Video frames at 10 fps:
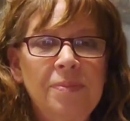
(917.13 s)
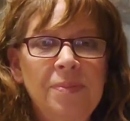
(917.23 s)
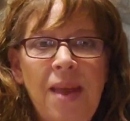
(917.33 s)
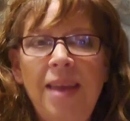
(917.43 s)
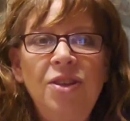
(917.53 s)

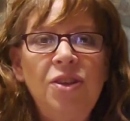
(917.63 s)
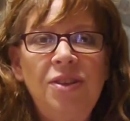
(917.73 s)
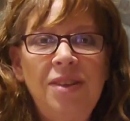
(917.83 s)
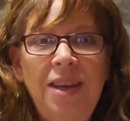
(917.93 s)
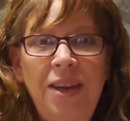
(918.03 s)
anxious
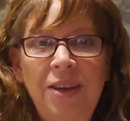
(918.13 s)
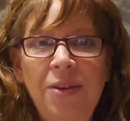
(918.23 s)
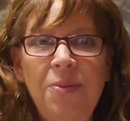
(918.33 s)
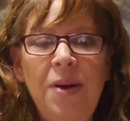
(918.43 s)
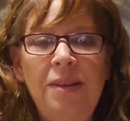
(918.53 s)
to
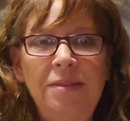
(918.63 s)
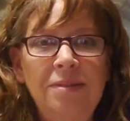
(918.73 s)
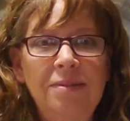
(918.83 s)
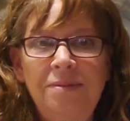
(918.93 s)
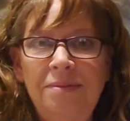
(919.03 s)
hear what
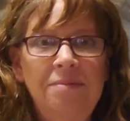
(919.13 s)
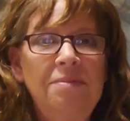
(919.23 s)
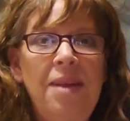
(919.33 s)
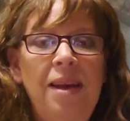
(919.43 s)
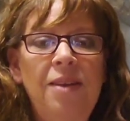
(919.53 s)

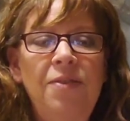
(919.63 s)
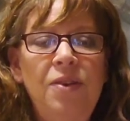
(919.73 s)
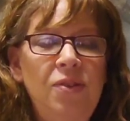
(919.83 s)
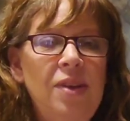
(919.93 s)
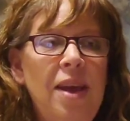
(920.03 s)
any of
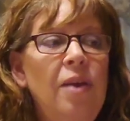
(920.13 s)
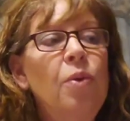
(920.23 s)
you say,